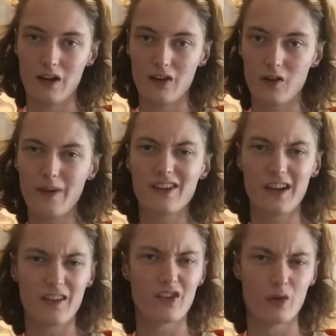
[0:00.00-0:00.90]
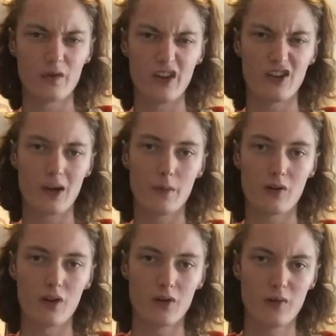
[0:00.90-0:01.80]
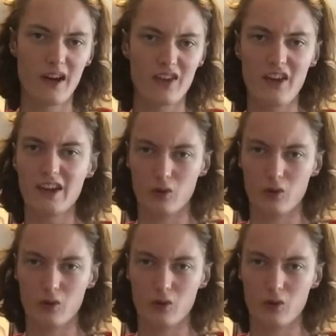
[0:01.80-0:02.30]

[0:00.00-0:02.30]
So basically like the sort of thing you'd come across where, say,